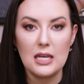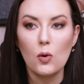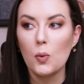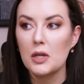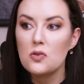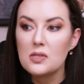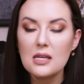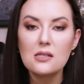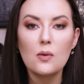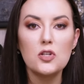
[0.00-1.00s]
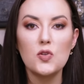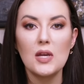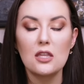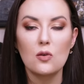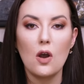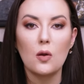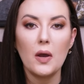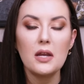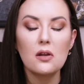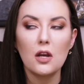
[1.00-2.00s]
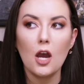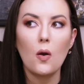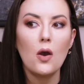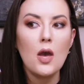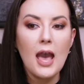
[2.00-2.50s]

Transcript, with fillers: Or when you see someone doing it the wrong way, you're going to go,